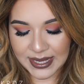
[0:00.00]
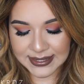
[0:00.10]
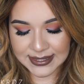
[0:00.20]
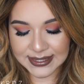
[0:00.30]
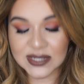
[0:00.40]

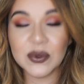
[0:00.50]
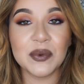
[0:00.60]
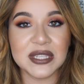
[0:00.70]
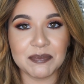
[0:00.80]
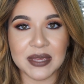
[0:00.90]
since this one
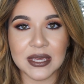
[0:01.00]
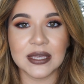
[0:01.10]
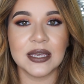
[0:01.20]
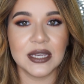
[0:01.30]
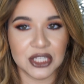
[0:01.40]
was
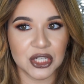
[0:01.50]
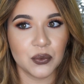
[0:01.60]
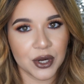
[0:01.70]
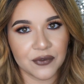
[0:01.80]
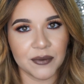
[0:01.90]
pink, it should
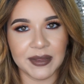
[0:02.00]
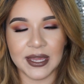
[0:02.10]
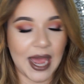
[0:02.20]
work for me.